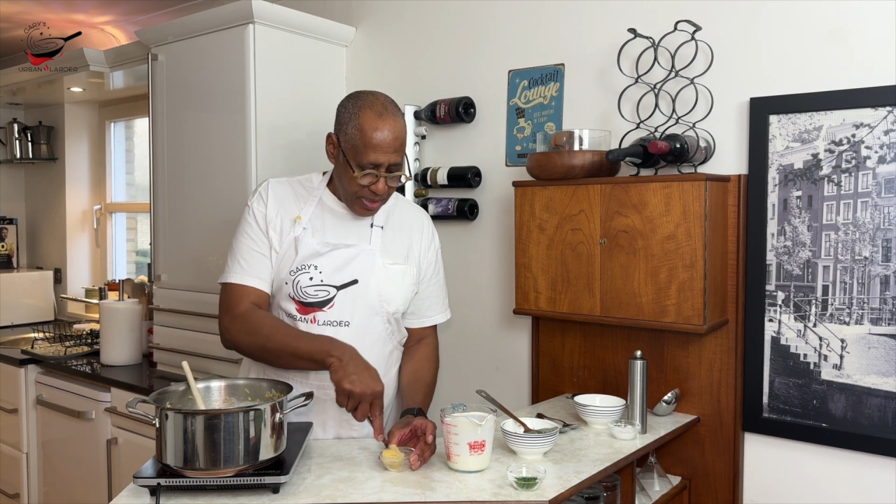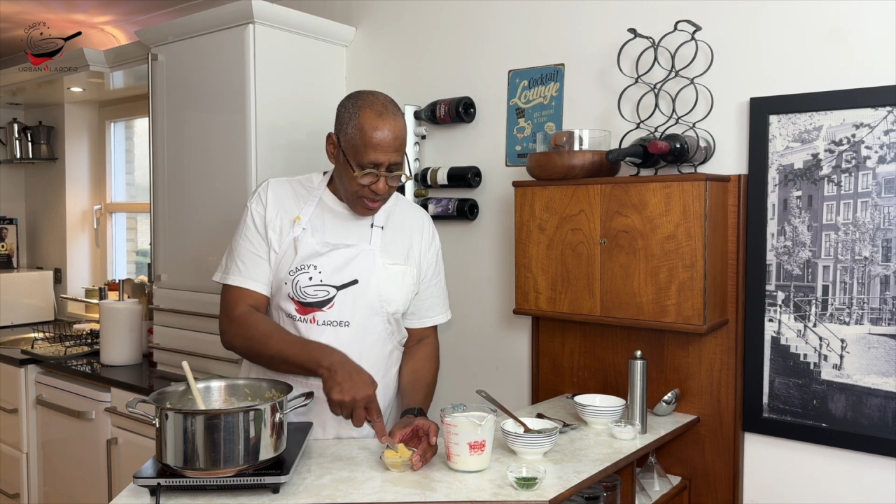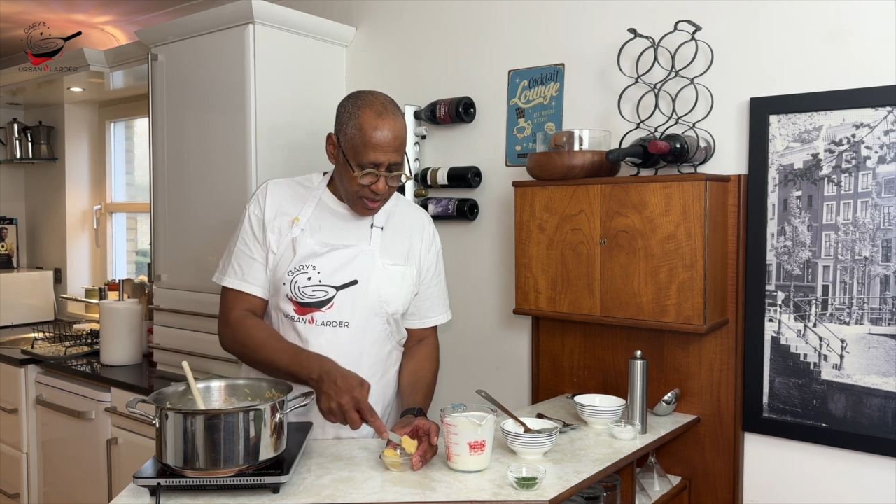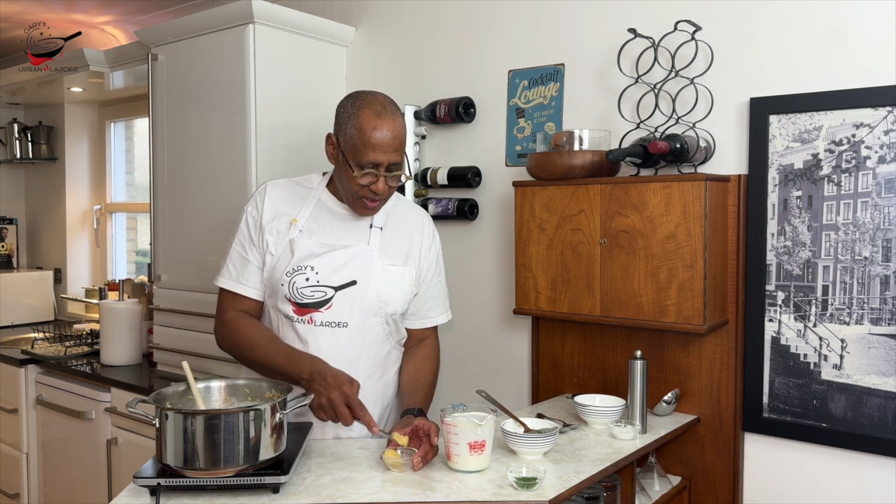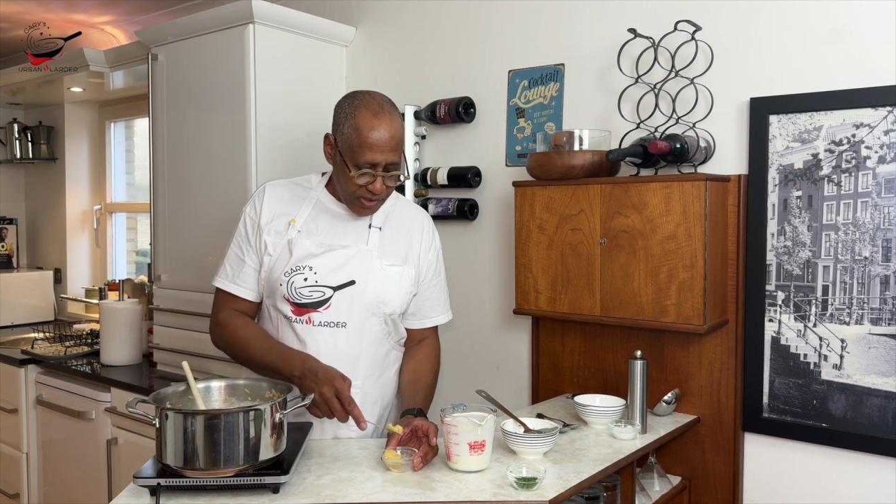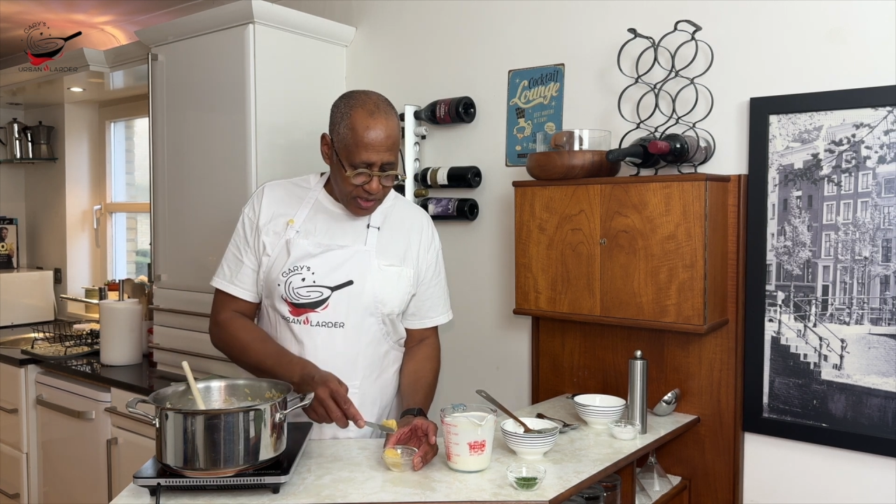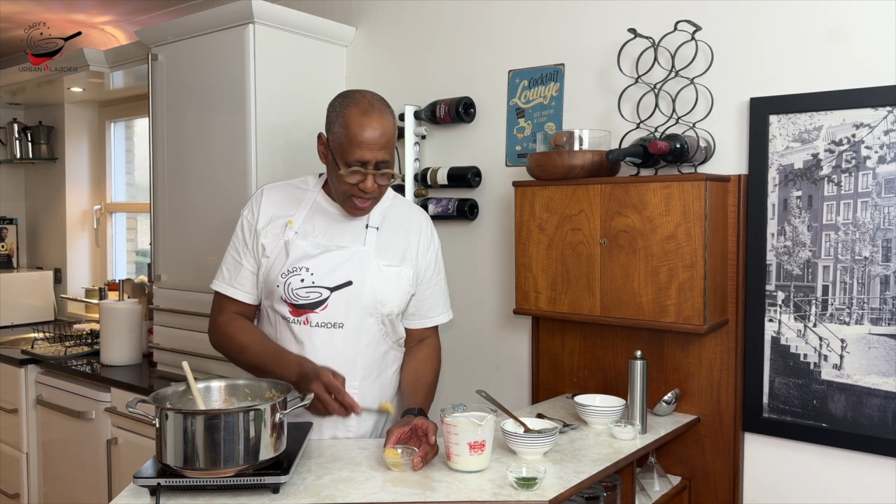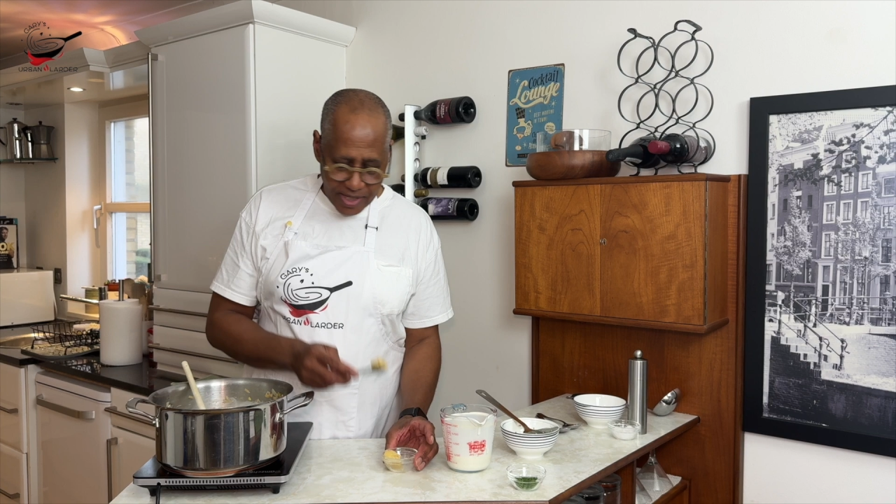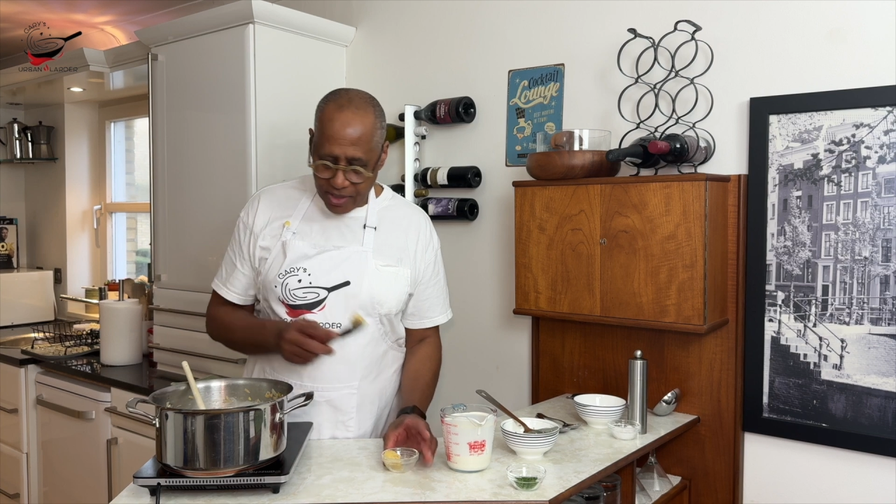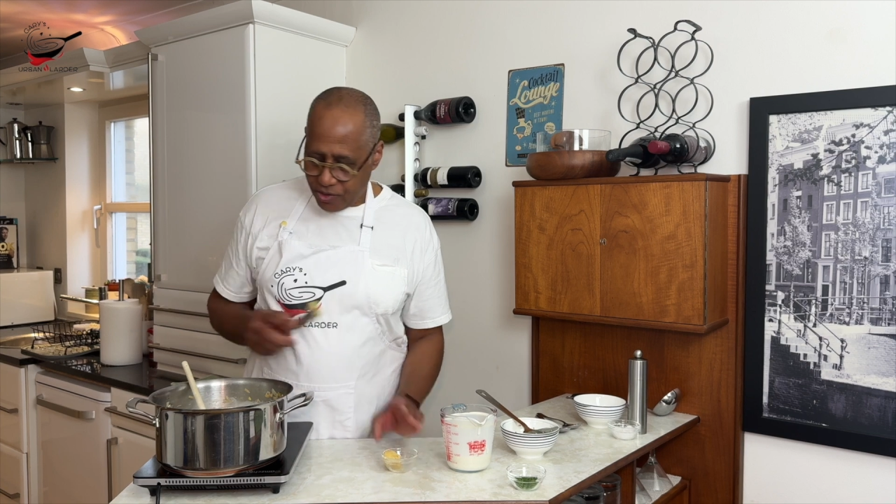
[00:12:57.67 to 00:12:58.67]
at this
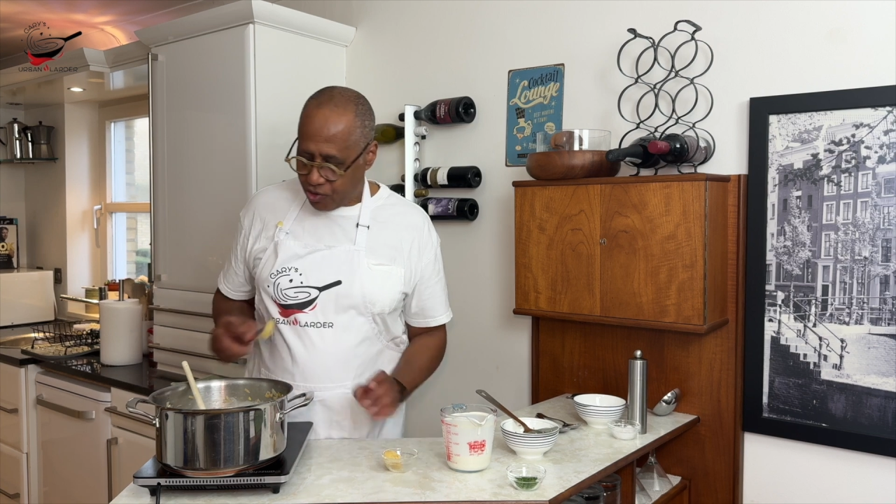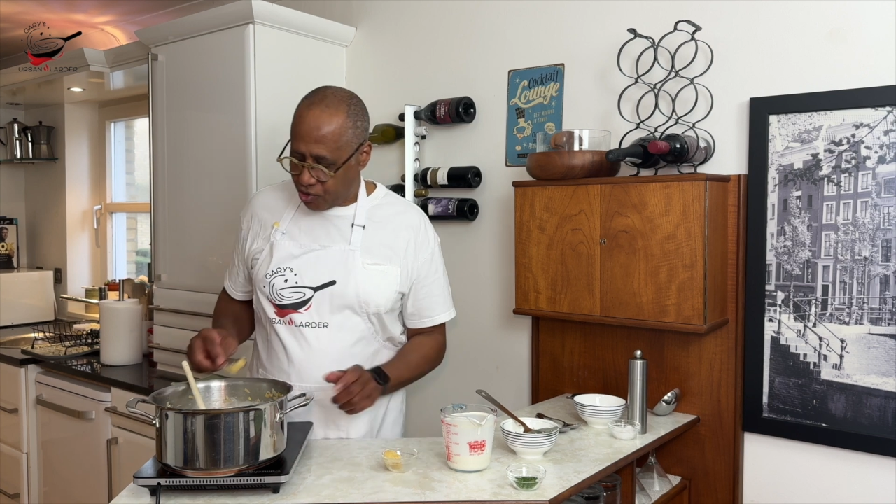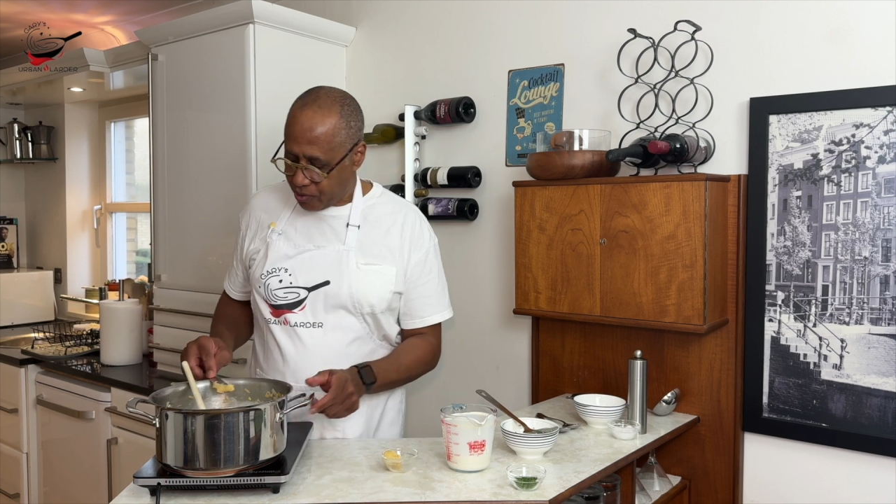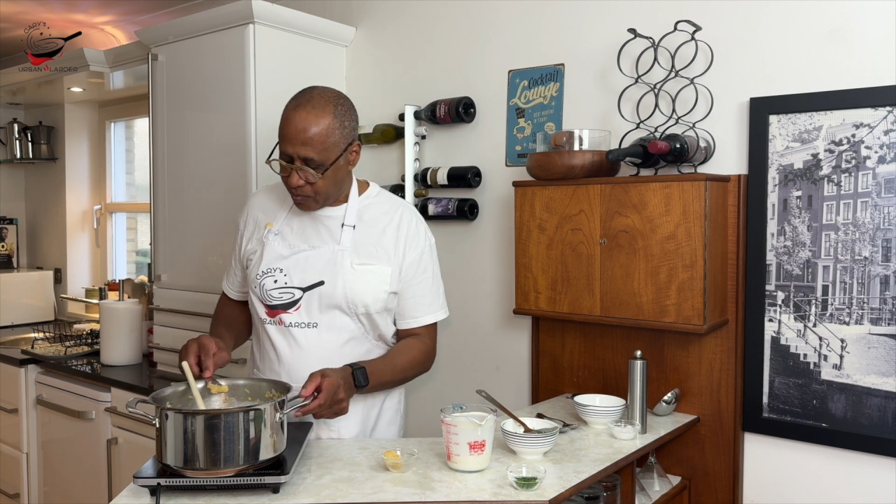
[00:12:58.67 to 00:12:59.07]
stage.